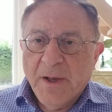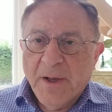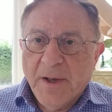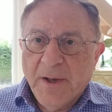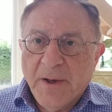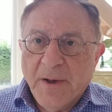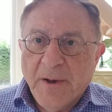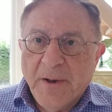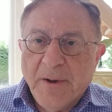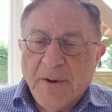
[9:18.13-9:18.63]

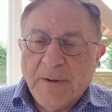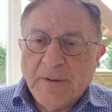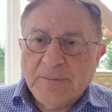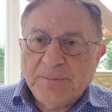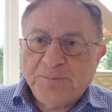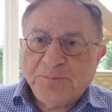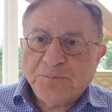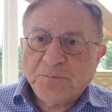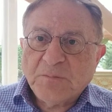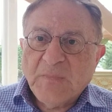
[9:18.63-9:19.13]

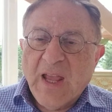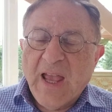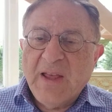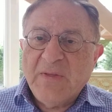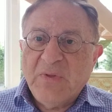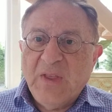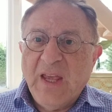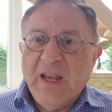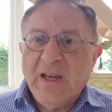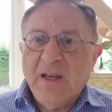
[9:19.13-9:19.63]
and
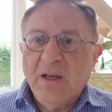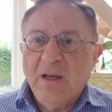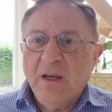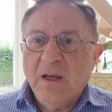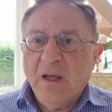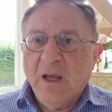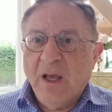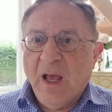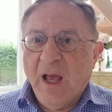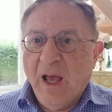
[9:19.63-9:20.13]
then,
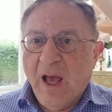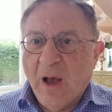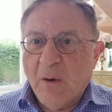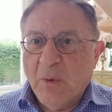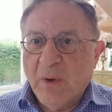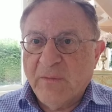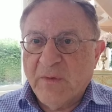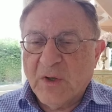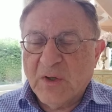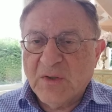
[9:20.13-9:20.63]

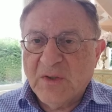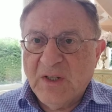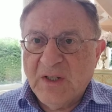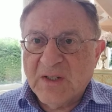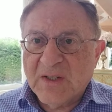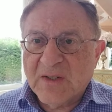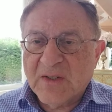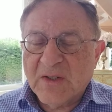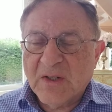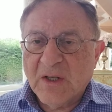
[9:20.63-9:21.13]
however,
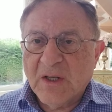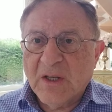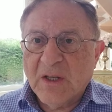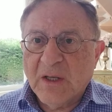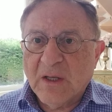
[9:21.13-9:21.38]
this